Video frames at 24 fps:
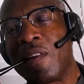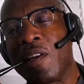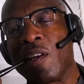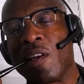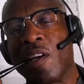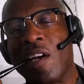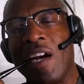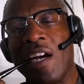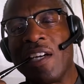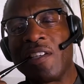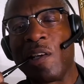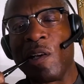
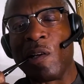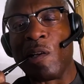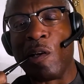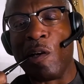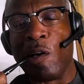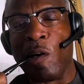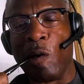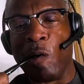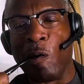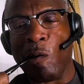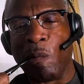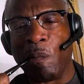Time to
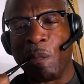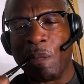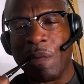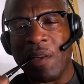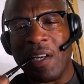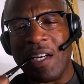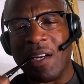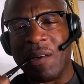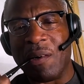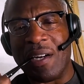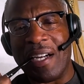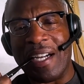look.
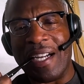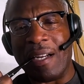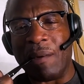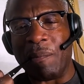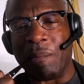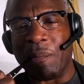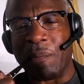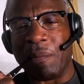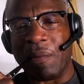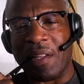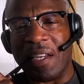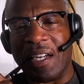Alright.
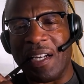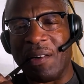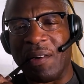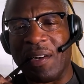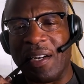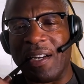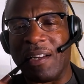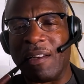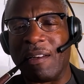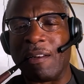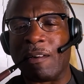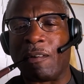
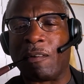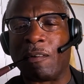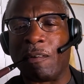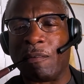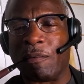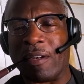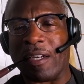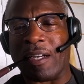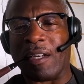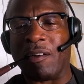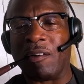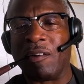Let's see
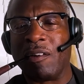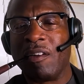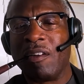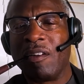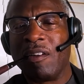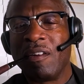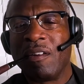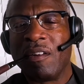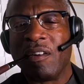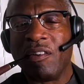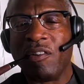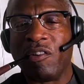what they
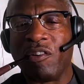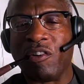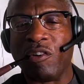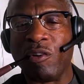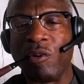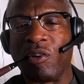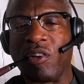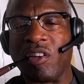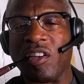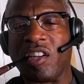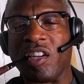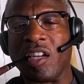
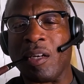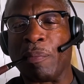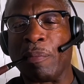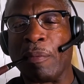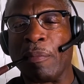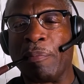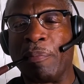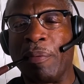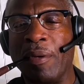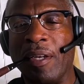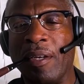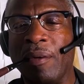here's the fucking
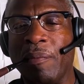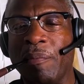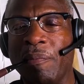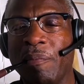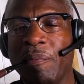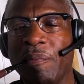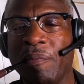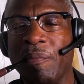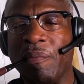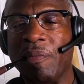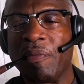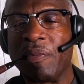thing.
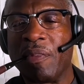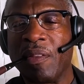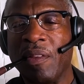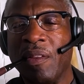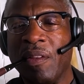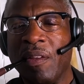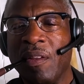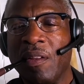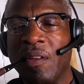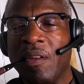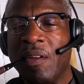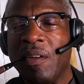
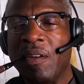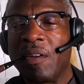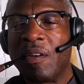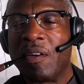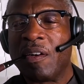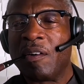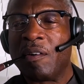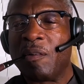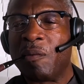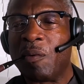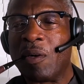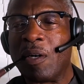
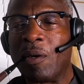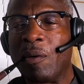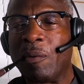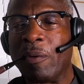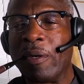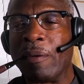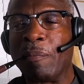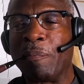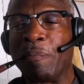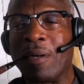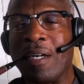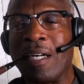Well,
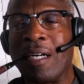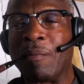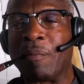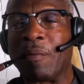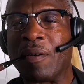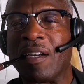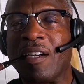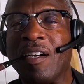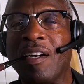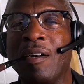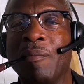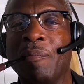where's Bob to
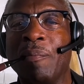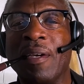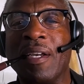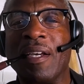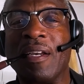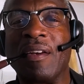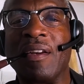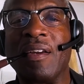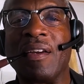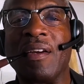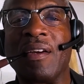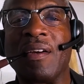come in
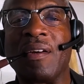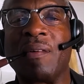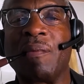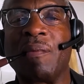there?